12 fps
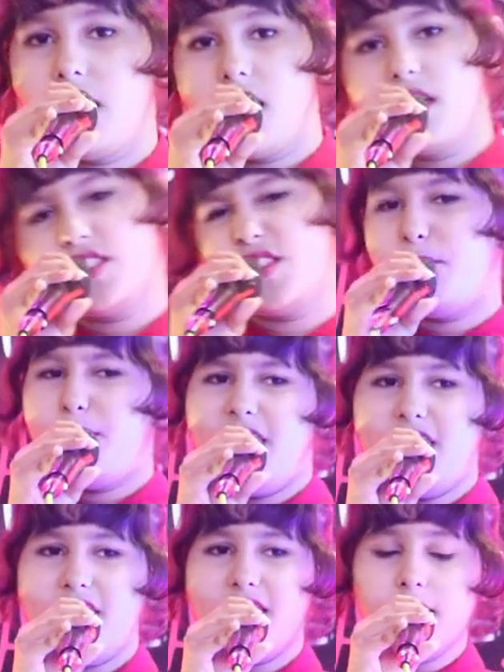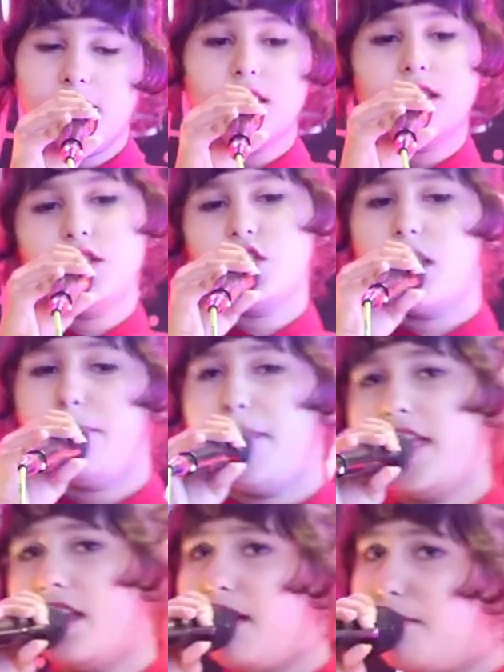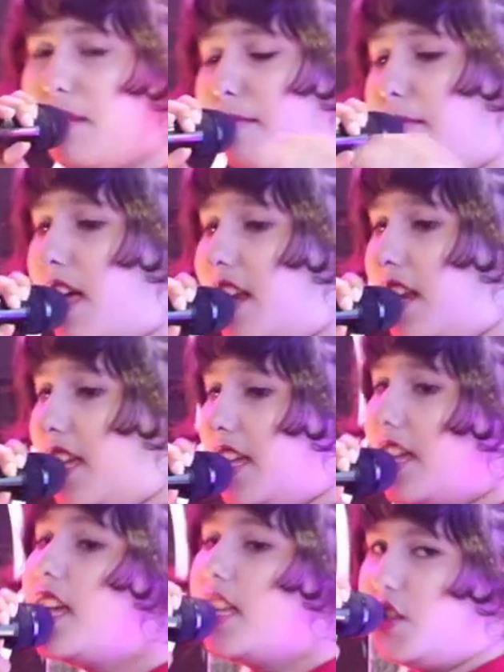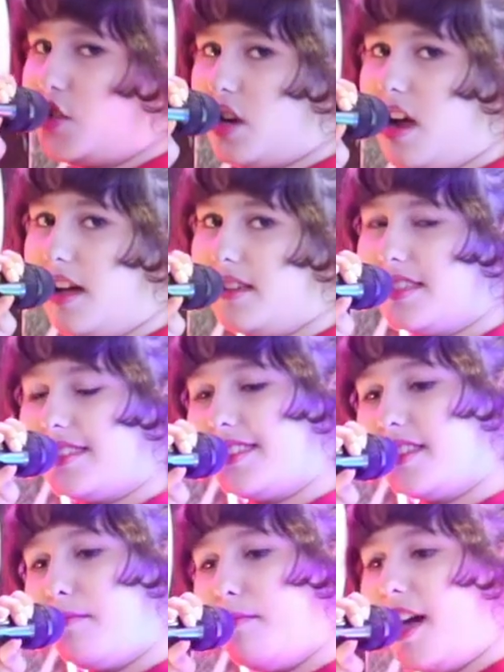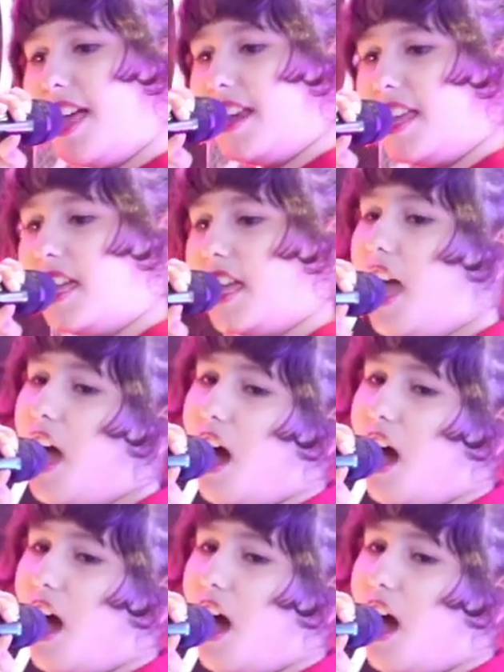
Some money, it's dropping on my money, draw some money.